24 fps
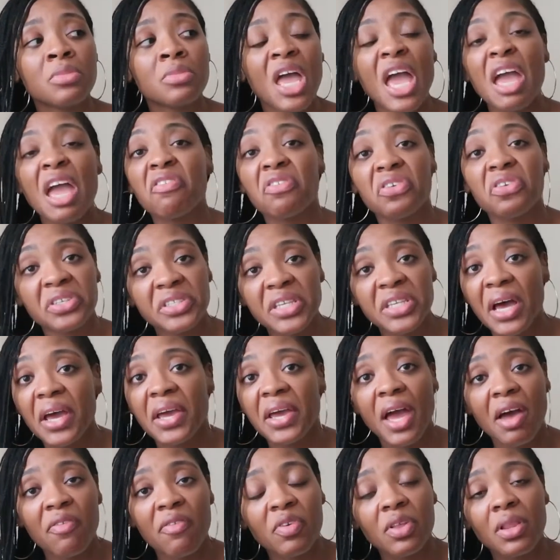every
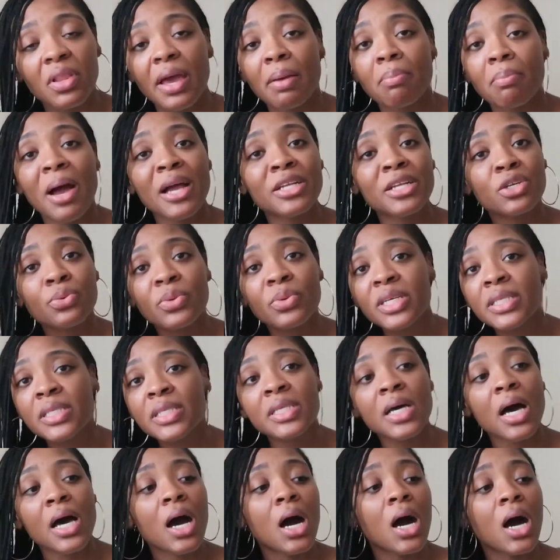site i feel like
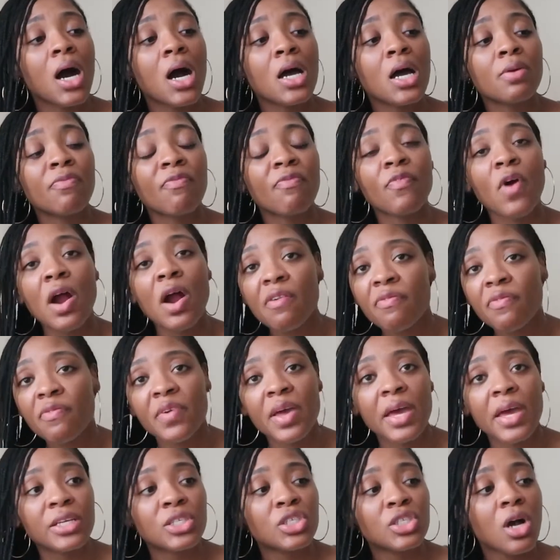Mytheresa on
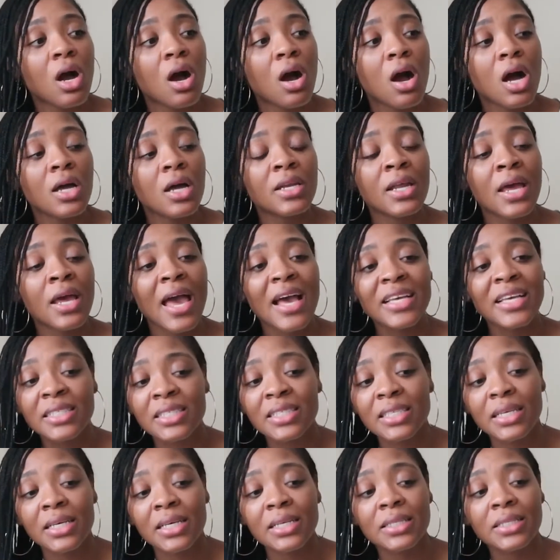farfetch on
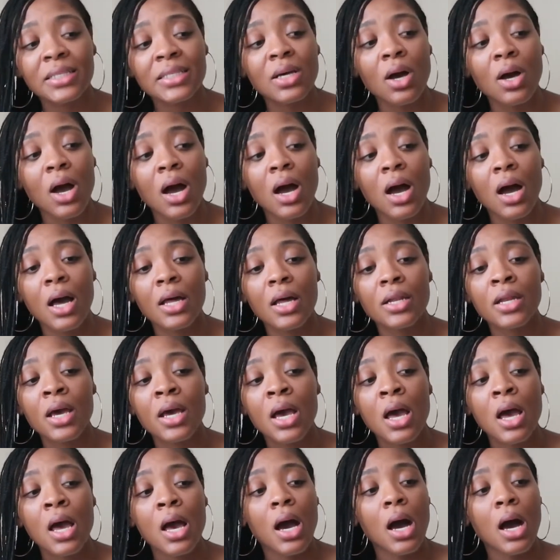SSENSE on
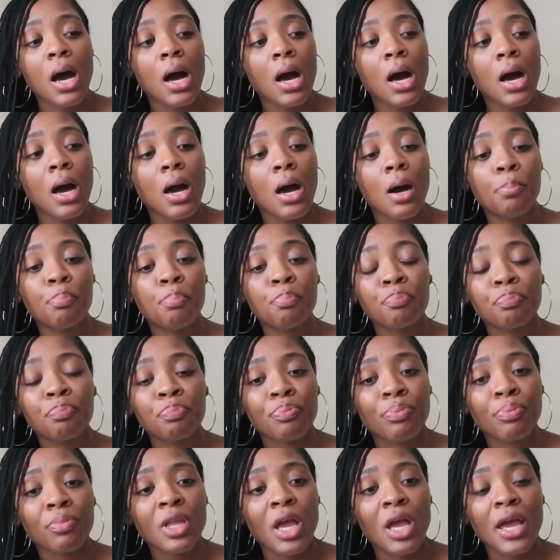um
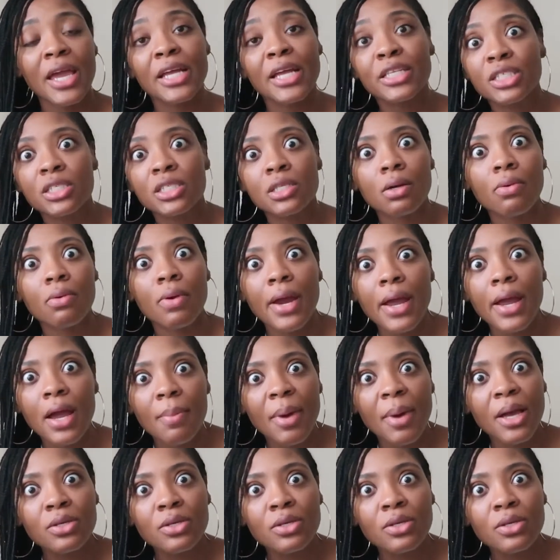Instagram.